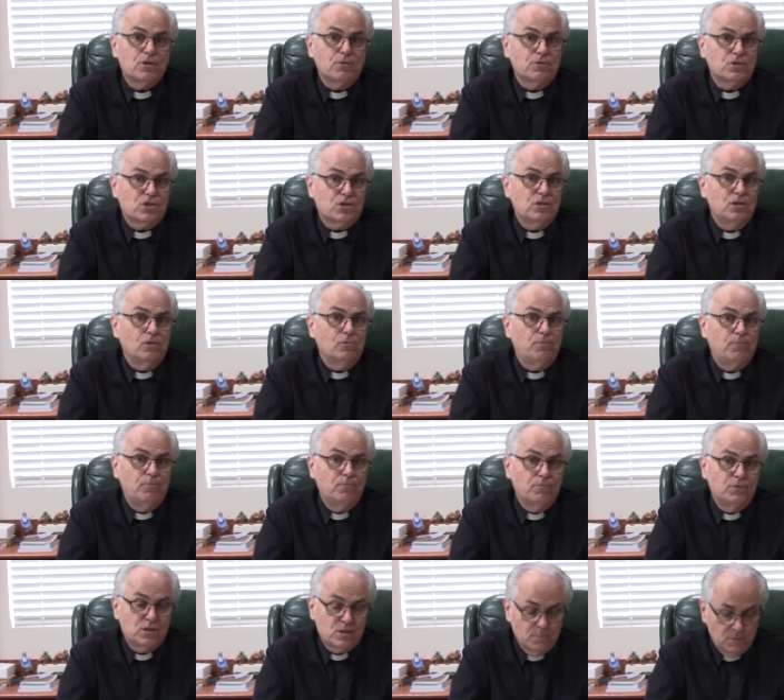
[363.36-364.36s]
There were still
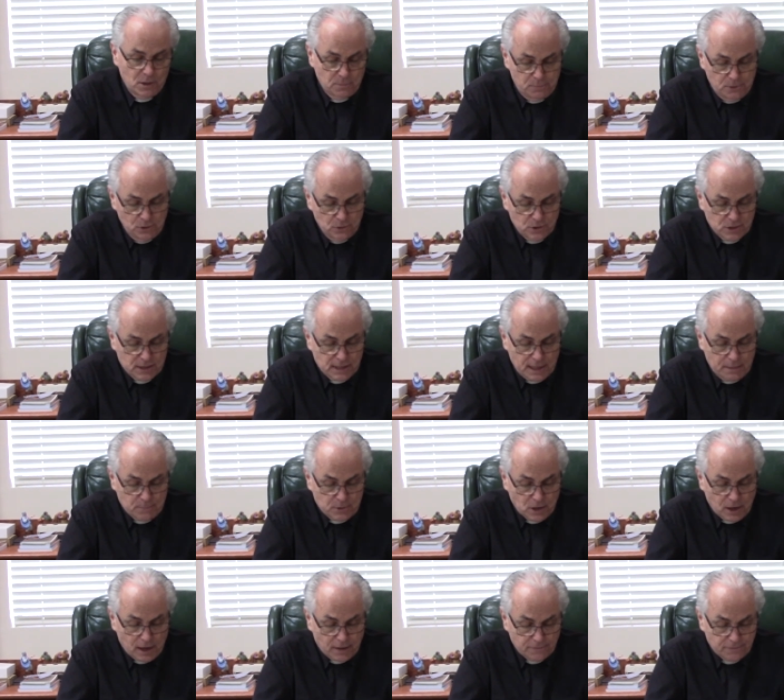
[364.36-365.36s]
some of the pews
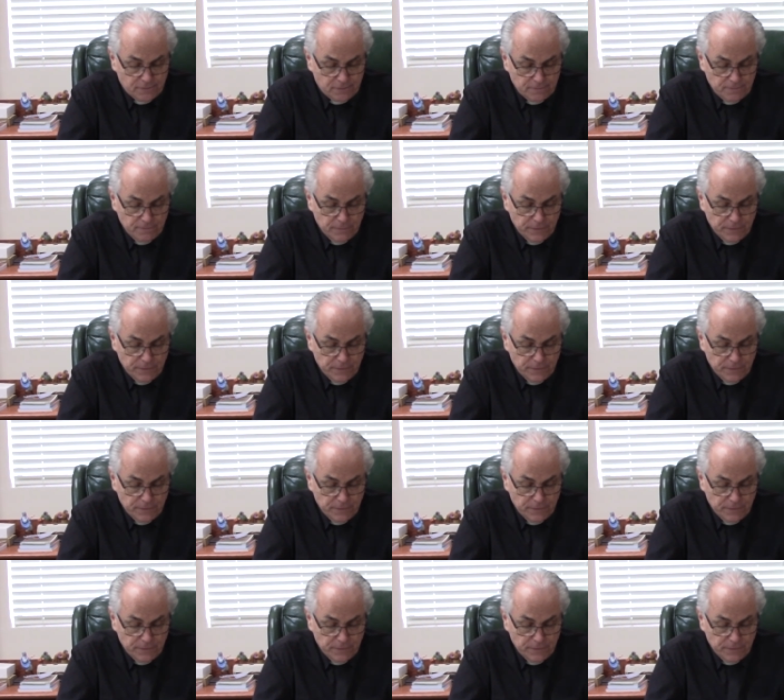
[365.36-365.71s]
taped off